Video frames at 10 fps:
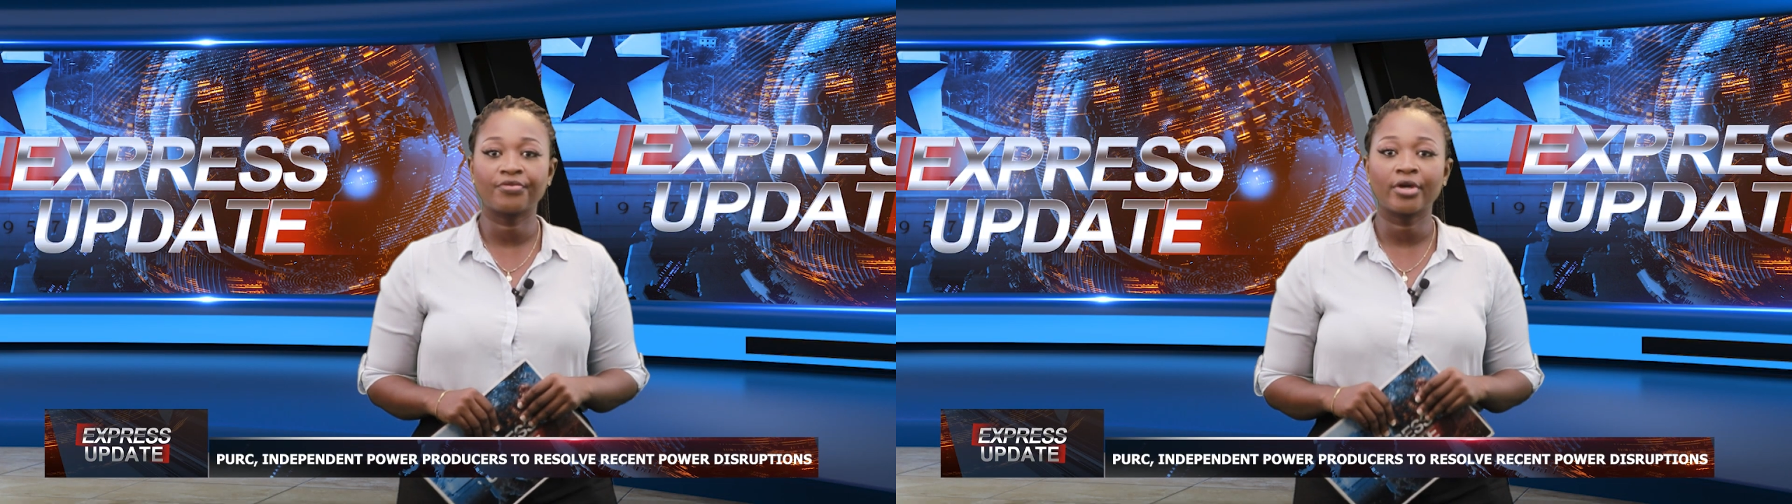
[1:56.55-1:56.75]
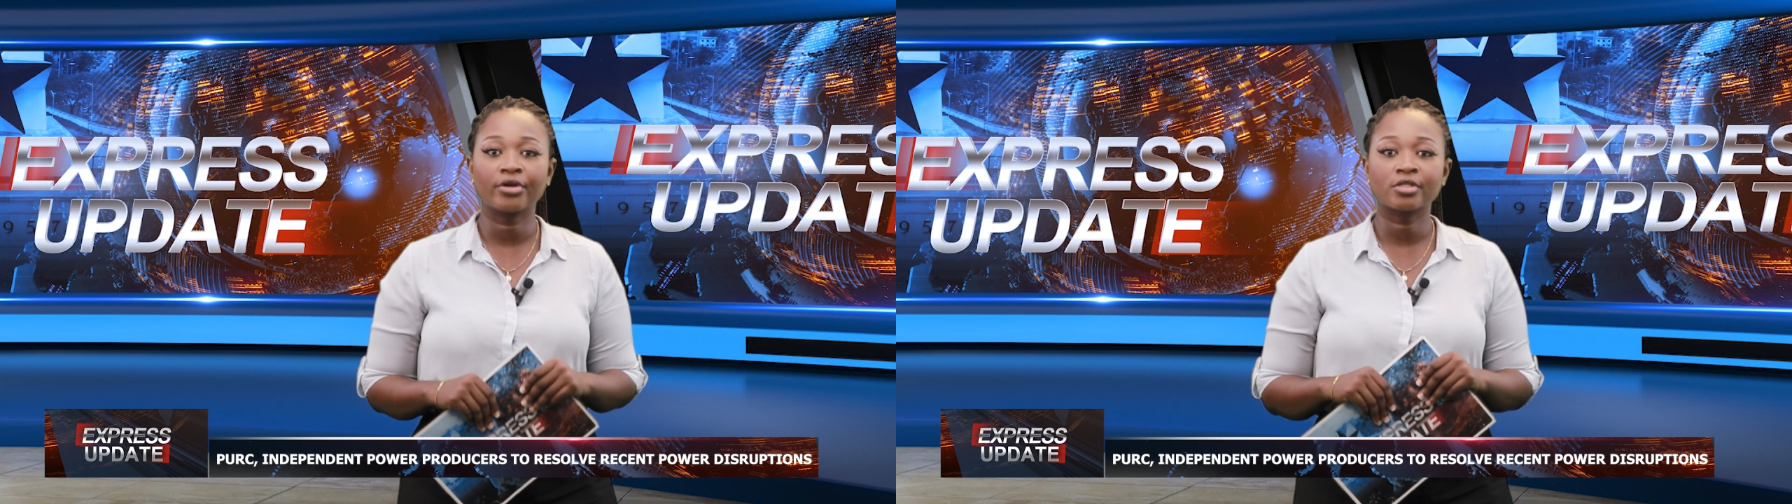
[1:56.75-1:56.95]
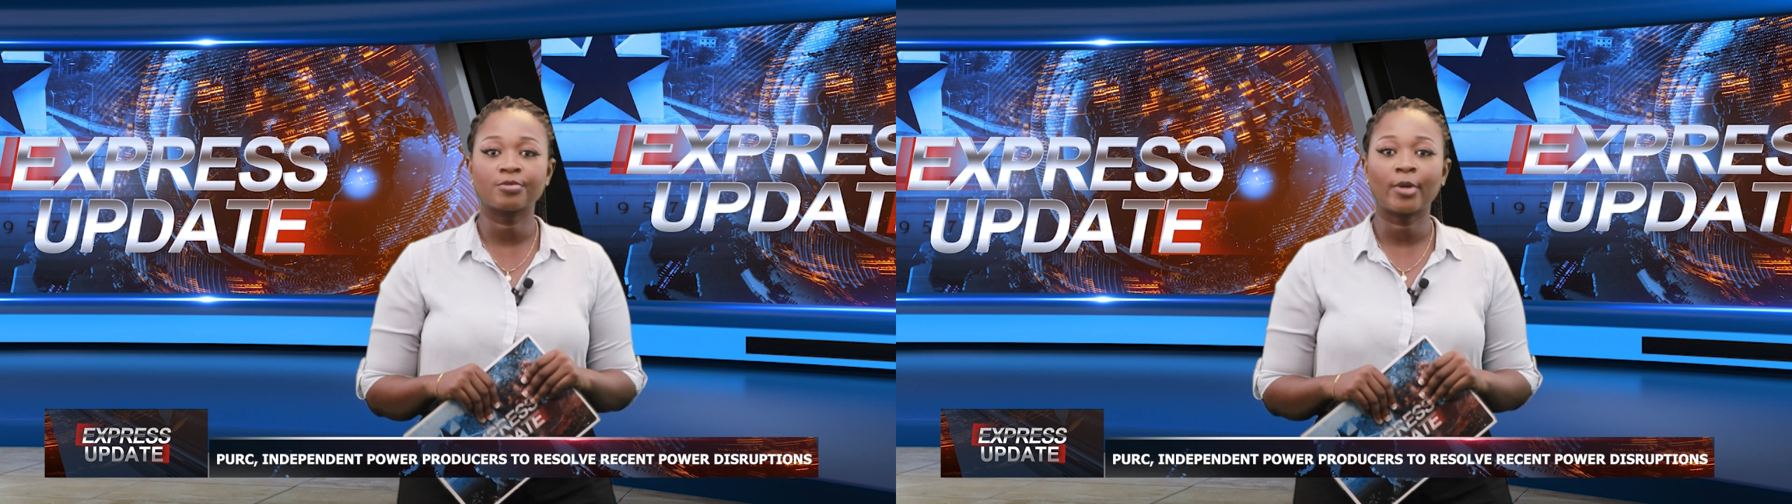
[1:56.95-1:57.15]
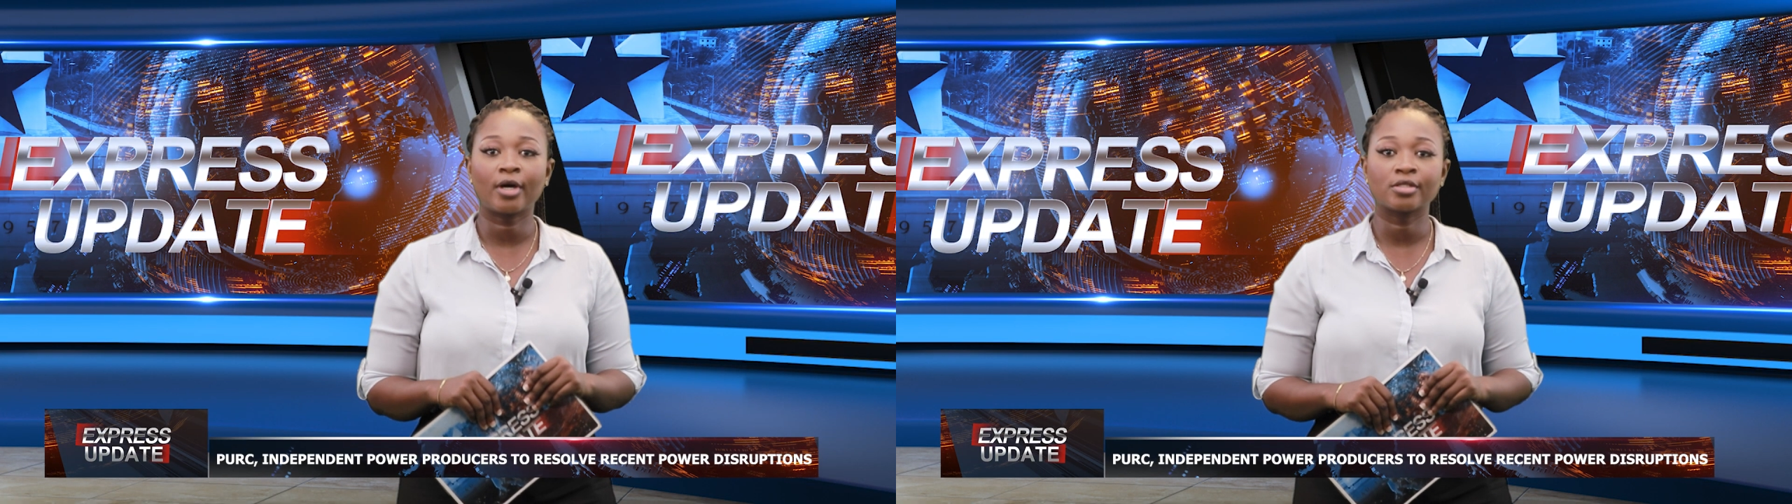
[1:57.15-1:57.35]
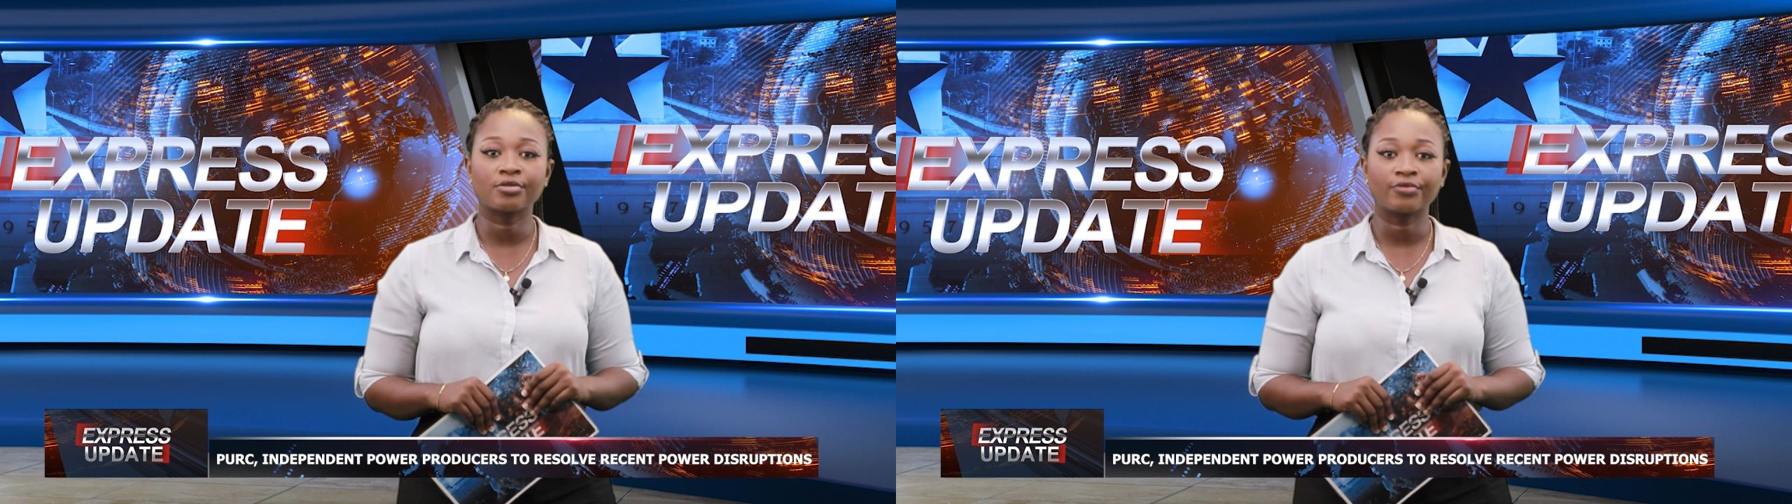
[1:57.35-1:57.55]
various
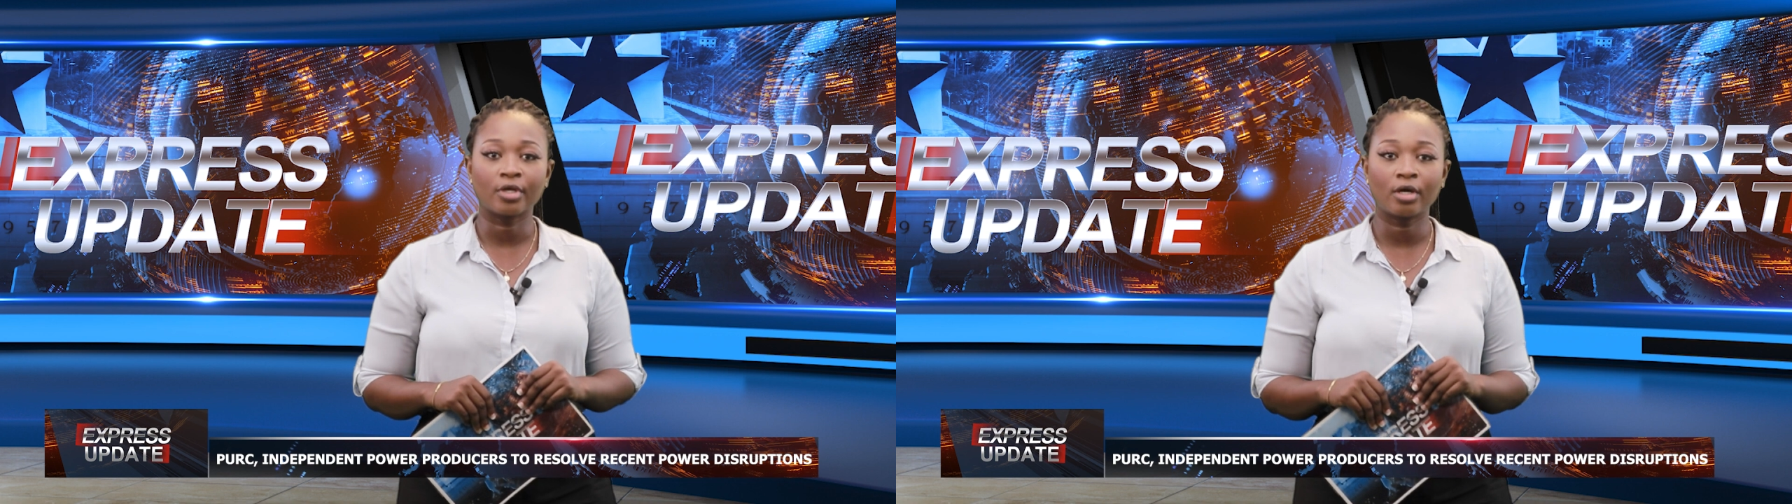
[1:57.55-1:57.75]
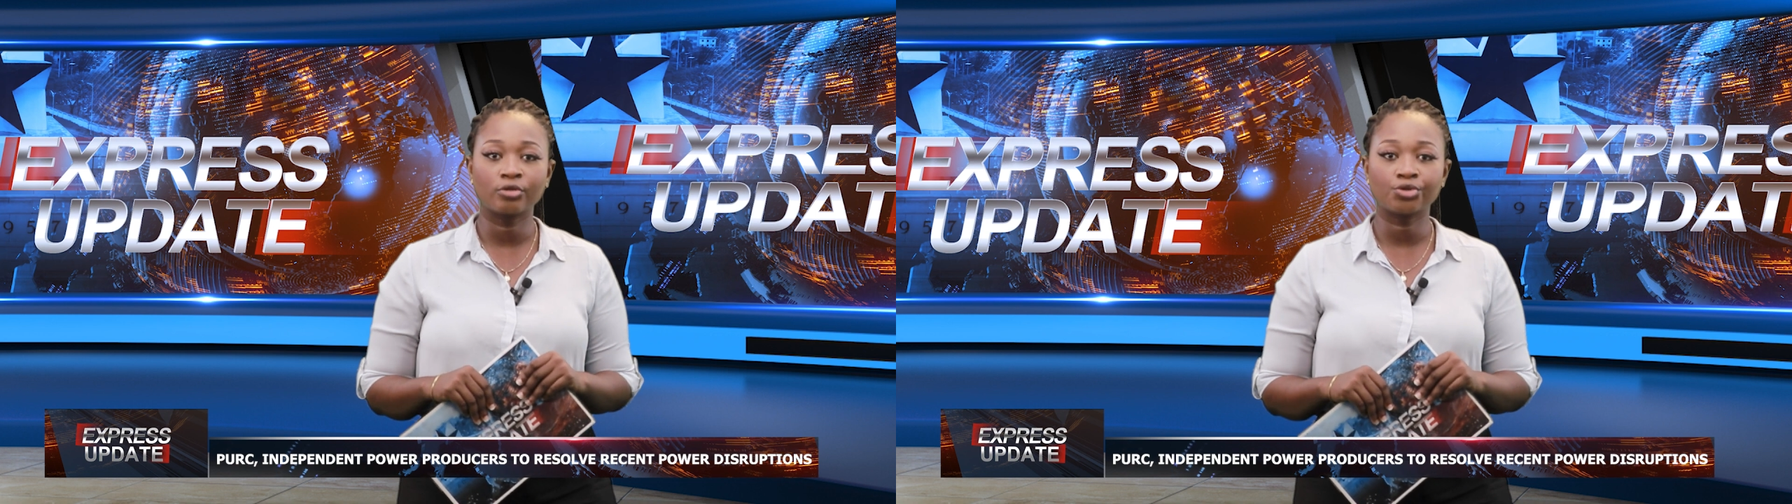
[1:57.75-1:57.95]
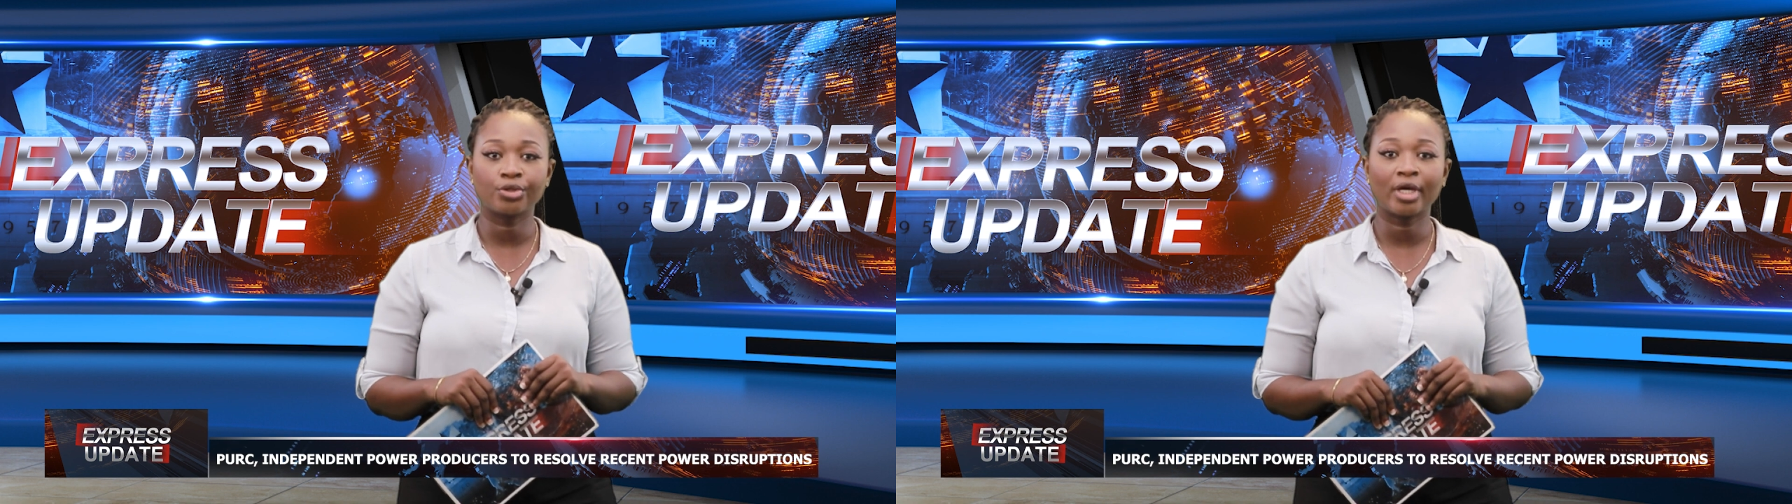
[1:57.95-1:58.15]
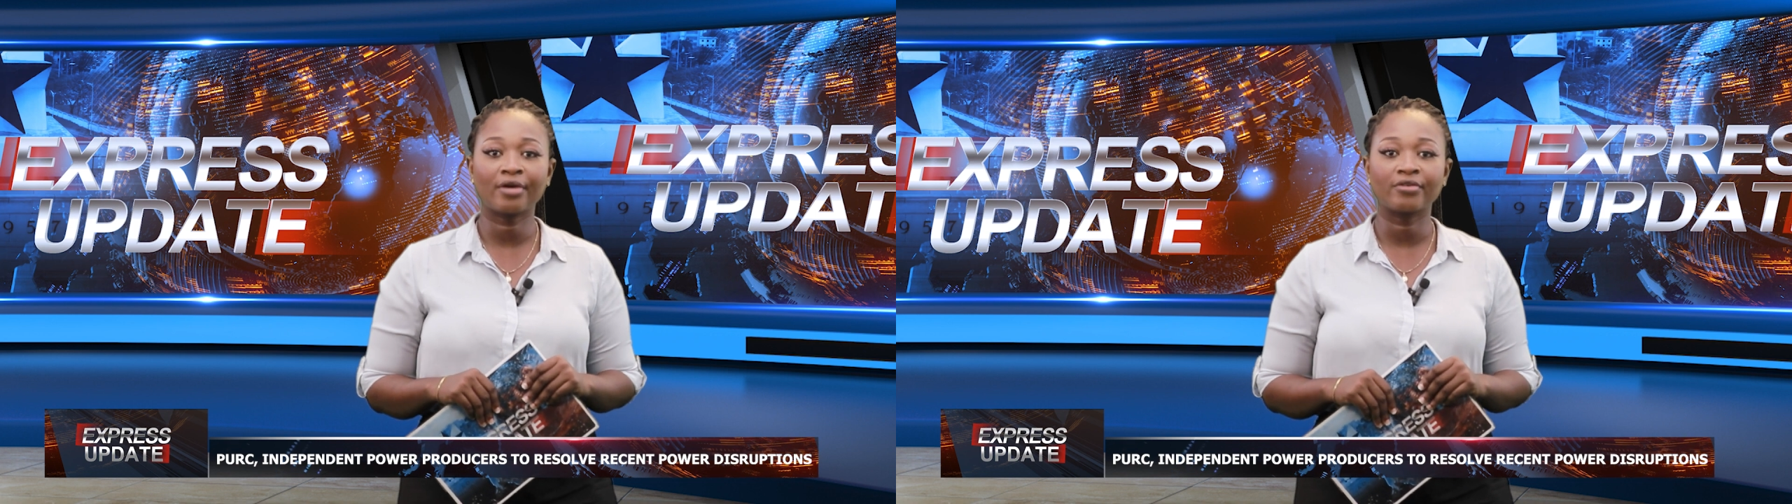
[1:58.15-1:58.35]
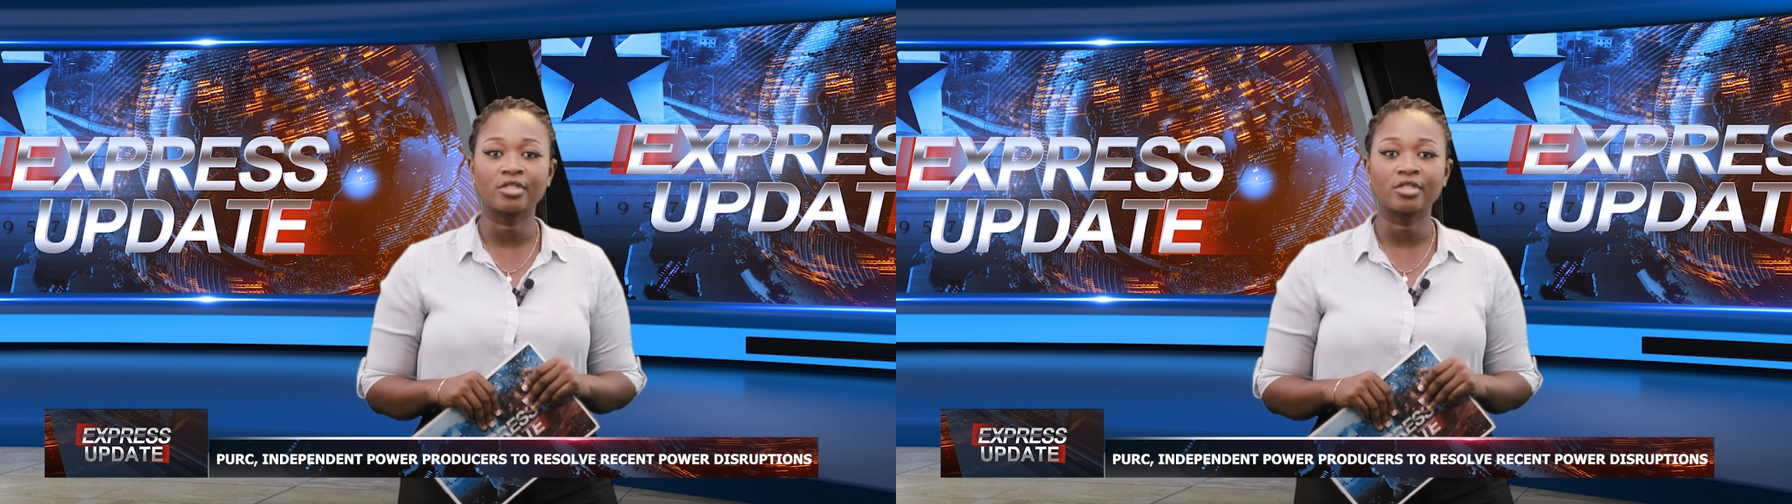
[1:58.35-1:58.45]
parts of the country have